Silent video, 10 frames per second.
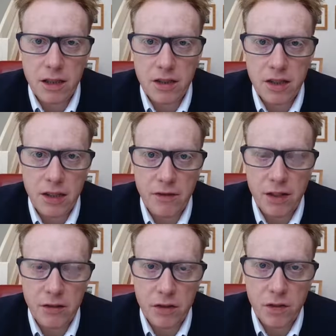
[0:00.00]
see if
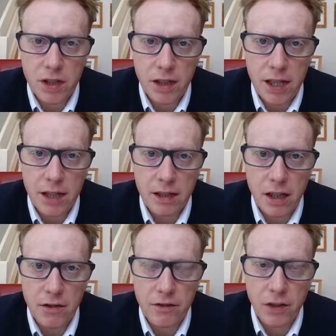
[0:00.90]
they're on Twitter
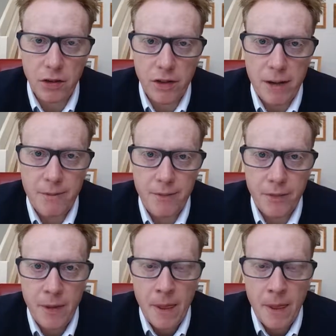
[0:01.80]
and follow them.